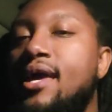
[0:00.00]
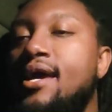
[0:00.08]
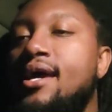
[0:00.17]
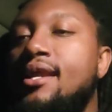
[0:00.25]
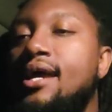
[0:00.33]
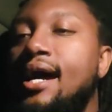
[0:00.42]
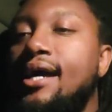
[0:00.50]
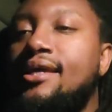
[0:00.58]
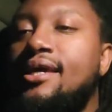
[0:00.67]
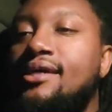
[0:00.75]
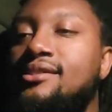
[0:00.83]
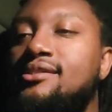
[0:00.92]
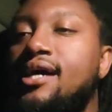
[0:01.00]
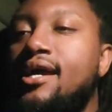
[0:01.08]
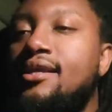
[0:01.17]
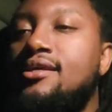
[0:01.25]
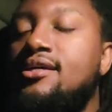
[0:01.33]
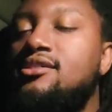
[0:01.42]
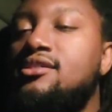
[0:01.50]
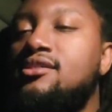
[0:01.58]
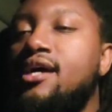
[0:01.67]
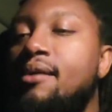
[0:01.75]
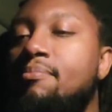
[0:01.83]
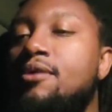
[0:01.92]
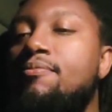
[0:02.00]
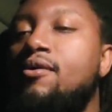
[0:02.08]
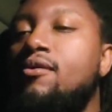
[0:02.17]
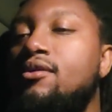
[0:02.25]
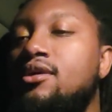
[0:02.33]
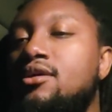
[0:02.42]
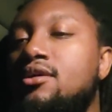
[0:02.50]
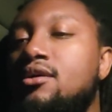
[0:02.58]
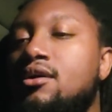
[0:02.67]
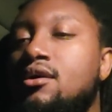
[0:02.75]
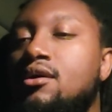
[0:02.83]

And I guess, like, this is like people only